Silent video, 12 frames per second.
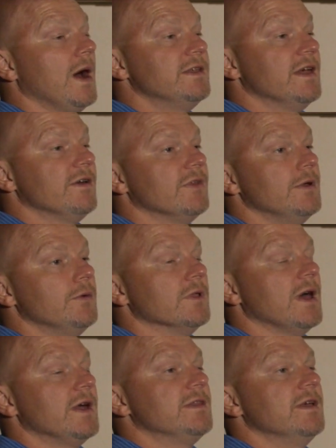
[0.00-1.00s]
I definitely would
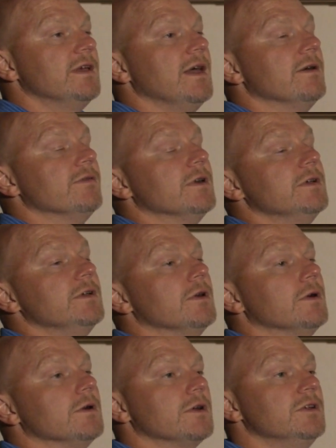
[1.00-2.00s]
like to have you
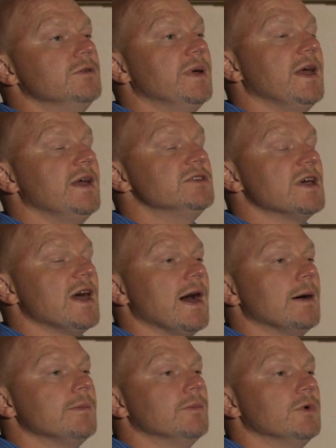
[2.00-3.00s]
know, a good paying
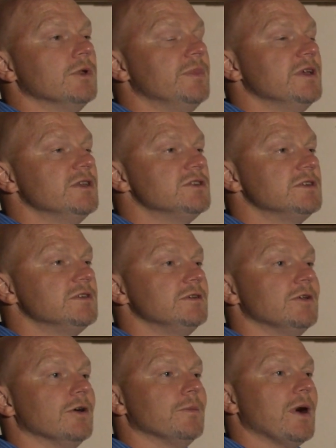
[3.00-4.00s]
job with a pension,
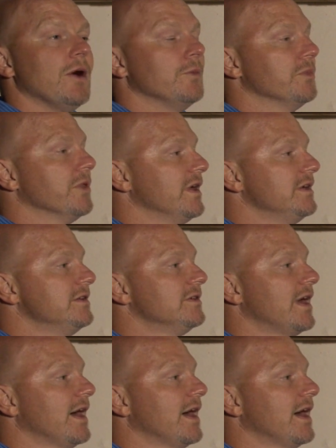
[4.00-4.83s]
you know, my own place,